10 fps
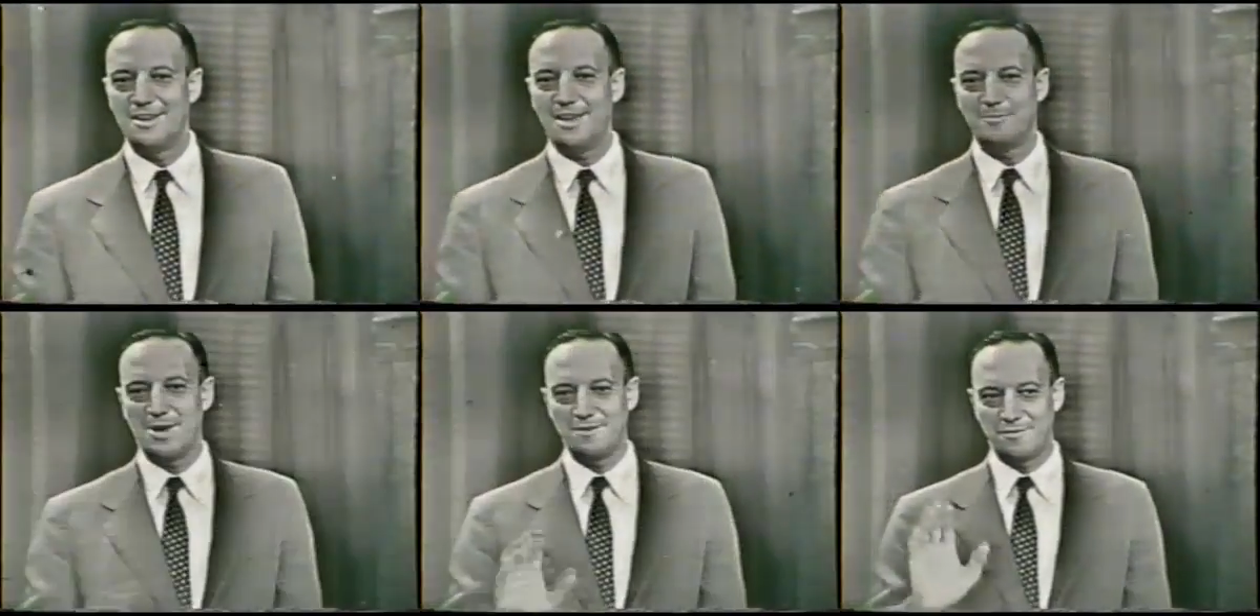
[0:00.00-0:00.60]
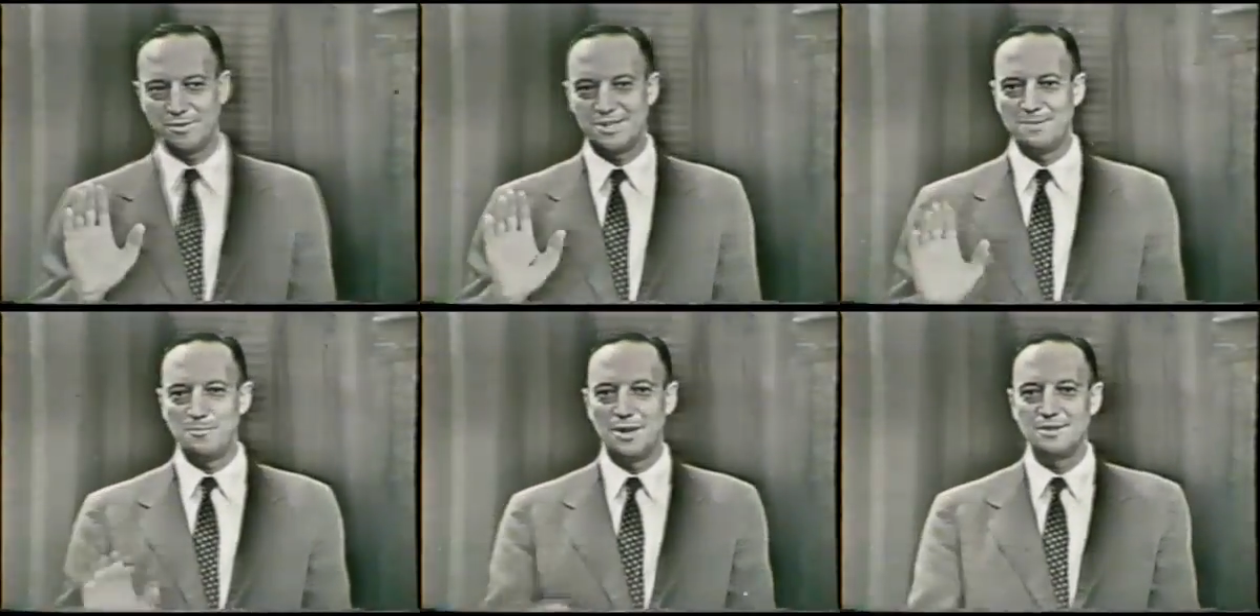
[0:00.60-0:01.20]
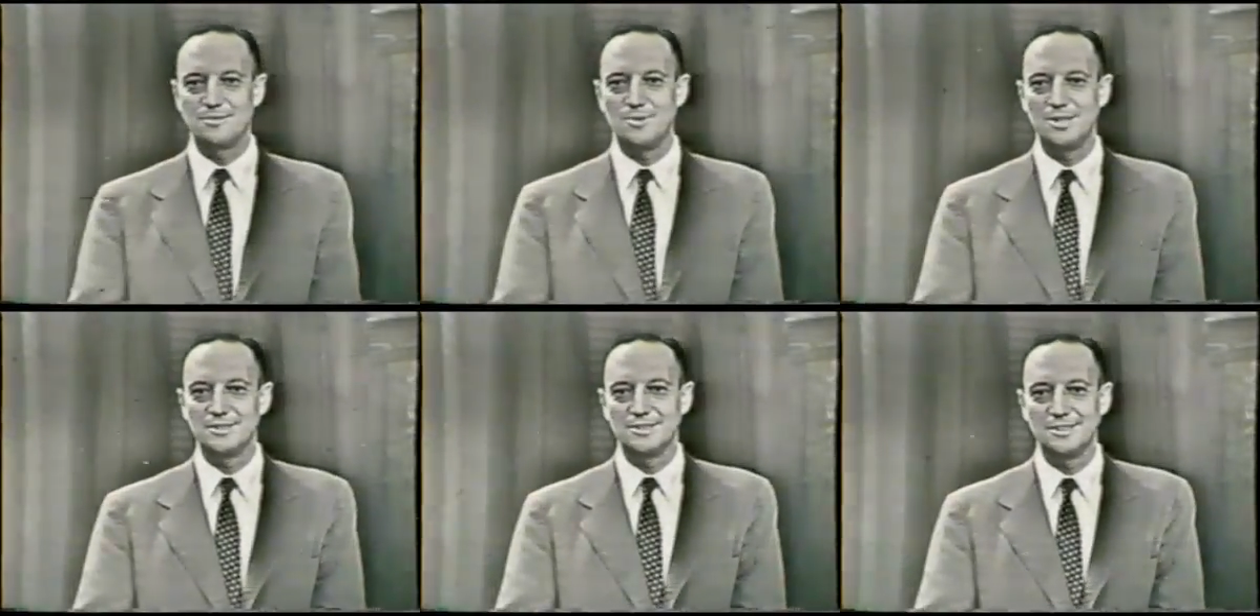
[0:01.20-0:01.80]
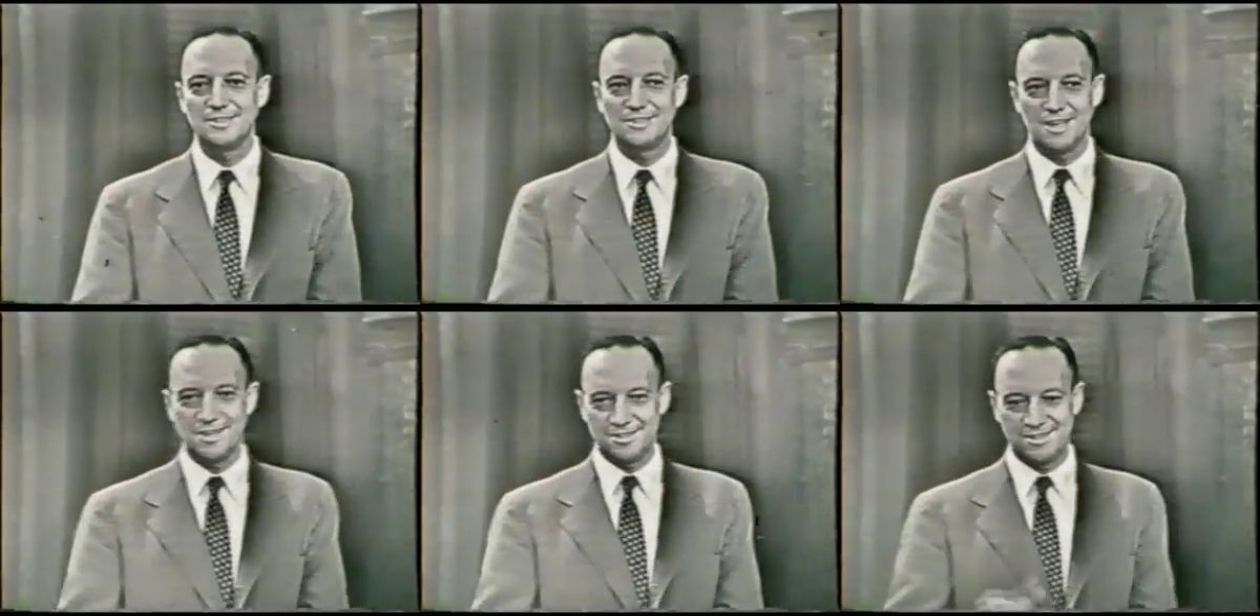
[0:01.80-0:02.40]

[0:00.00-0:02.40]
And my first impulse was to say,